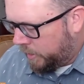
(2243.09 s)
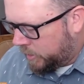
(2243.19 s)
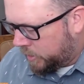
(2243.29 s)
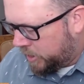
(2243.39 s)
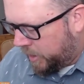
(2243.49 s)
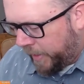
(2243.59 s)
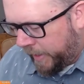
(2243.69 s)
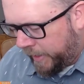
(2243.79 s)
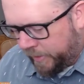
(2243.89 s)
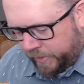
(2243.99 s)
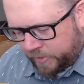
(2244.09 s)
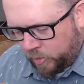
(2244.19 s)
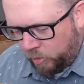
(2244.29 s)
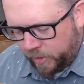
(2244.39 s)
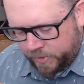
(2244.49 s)
Sheba head in this
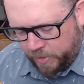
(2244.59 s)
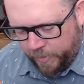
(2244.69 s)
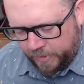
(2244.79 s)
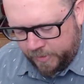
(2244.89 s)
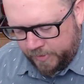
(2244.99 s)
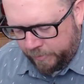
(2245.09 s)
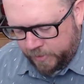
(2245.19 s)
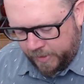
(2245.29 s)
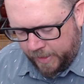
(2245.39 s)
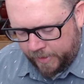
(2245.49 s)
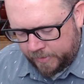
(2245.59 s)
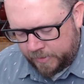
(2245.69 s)
corner because they're about the same size.